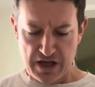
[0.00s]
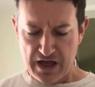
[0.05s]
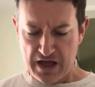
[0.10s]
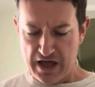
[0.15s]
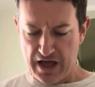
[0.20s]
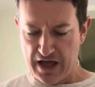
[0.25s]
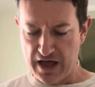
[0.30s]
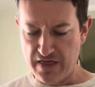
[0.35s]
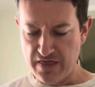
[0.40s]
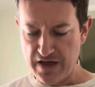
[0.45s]

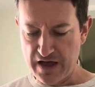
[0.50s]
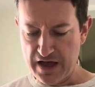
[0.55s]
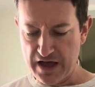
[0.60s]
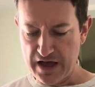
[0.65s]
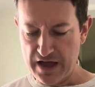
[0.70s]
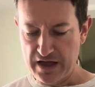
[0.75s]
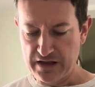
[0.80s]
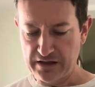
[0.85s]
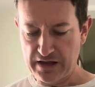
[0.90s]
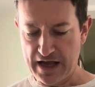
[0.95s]
And
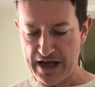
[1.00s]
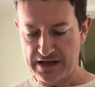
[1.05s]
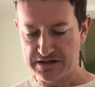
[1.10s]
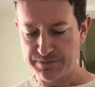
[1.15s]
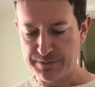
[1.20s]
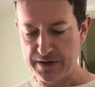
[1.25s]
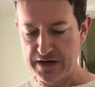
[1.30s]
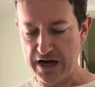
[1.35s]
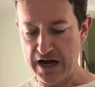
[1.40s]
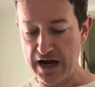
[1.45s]
then last
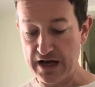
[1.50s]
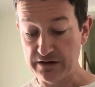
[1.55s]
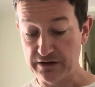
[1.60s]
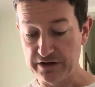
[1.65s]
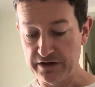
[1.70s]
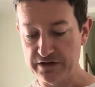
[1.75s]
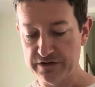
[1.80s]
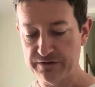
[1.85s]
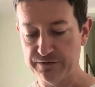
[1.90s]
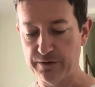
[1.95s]
but not
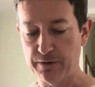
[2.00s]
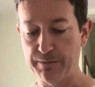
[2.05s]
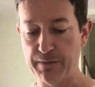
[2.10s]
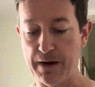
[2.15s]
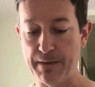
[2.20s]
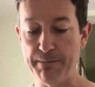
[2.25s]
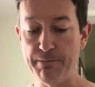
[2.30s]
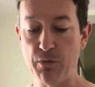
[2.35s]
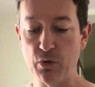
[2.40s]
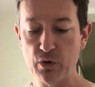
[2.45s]
least, for
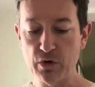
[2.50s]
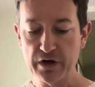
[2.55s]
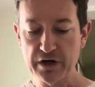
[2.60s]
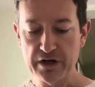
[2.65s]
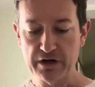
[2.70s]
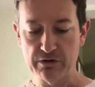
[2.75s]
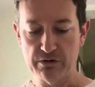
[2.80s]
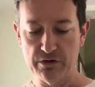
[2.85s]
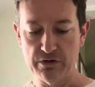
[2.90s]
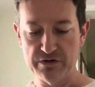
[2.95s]
my
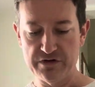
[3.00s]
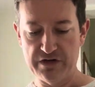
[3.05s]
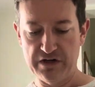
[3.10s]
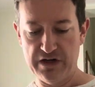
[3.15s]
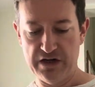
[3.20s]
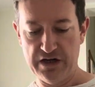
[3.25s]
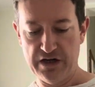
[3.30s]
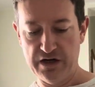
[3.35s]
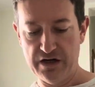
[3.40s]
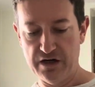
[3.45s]
morning
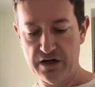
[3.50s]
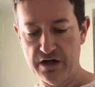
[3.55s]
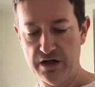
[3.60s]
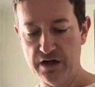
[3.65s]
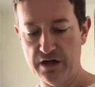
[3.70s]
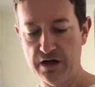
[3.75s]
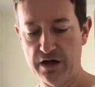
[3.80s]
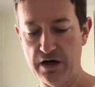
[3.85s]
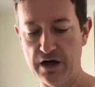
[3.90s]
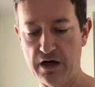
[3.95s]
routine,
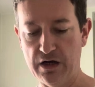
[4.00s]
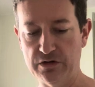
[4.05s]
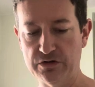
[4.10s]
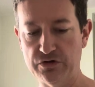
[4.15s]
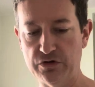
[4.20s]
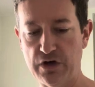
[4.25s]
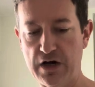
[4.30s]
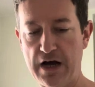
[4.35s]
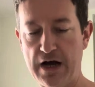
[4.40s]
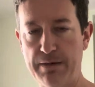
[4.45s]
I'll
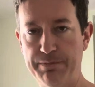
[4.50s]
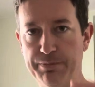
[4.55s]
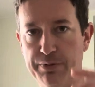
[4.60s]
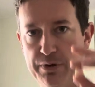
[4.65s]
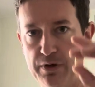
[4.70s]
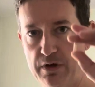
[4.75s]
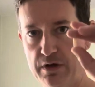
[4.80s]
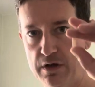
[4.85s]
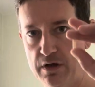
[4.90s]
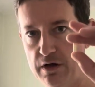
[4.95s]
drop
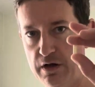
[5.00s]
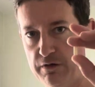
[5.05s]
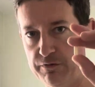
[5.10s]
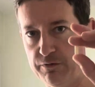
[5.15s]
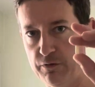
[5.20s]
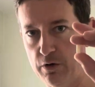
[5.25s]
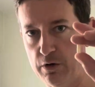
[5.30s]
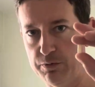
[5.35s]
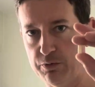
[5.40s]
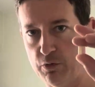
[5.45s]
a
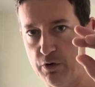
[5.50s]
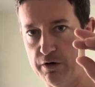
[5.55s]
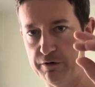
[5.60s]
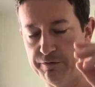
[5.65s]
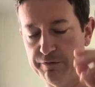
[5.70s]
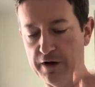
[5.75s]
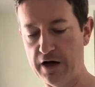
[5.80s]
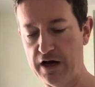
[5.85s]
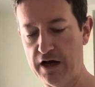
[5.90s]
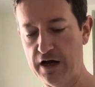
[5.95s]

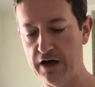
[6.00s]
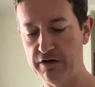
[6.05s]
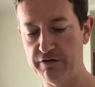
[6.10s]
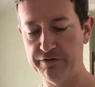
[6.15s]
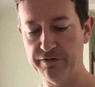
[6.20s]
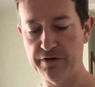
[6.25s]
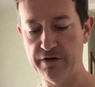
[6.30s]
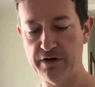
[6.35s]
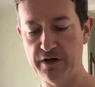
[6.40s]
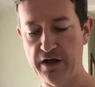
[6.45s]

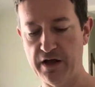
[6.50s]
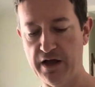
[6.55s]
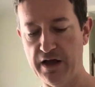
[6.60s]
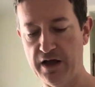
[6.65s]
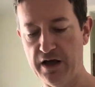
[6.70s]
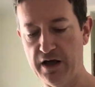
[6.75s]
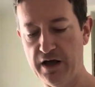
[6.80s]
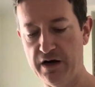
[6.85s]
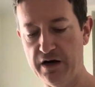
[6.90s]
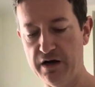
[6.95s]
4.5
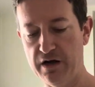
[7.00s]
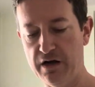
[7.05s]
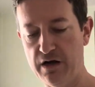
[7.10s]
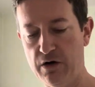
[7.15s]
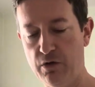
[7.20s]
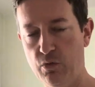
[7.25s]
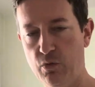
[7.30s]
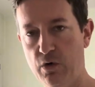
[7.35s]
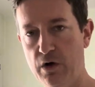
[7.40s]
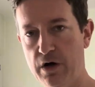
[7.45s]
and
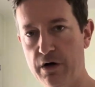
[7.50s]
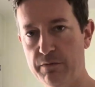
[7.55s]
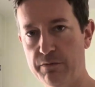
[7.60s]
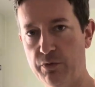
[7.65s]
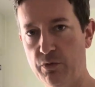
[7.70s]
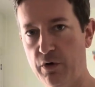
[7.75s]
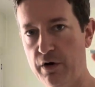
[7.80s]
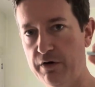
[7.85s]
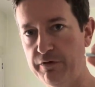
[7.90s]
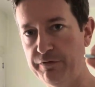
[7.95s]
a
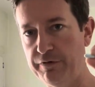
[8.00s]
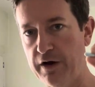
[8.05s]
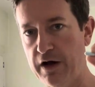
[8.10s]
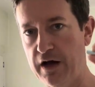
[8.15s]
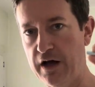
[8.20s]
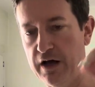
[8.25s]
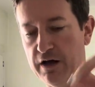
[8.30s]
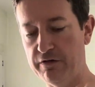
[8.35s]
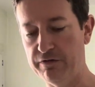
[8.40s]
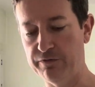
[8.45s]

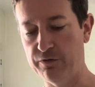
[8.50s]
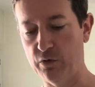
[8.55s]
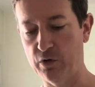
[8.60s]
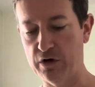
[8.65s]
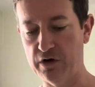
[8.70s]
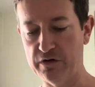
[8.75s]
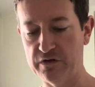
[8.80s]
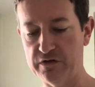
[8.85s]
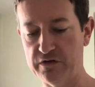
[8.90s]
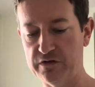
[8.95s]
1.5 for
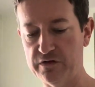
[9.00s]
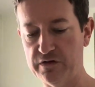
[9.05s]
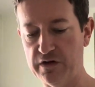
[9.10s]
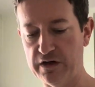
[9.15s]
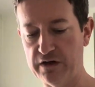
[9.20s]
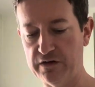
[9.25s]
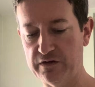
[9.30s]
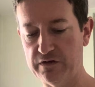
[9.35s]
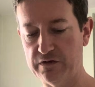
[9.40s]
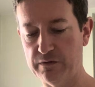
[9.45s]
a
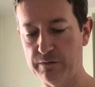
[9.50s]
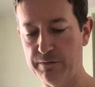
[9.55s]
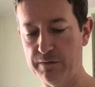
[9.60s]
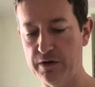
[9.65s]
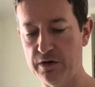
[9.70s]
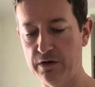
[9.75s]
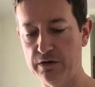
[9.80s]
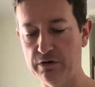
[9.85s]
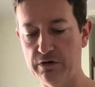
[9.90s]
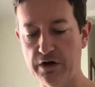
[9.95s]
6
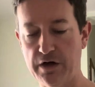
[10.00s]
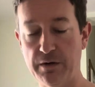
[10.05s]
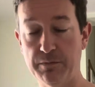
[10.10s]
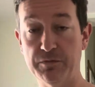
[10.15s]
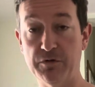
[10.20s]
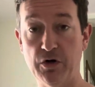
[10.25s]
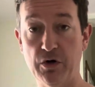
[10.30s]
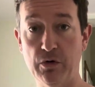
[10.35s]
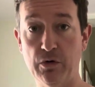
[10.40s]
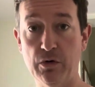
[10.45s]
milligram
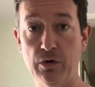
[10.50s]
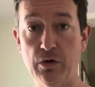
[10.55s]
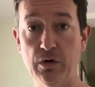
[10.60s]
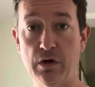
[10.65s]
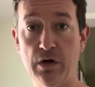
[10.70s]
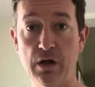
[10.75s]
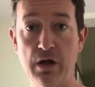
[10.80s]
total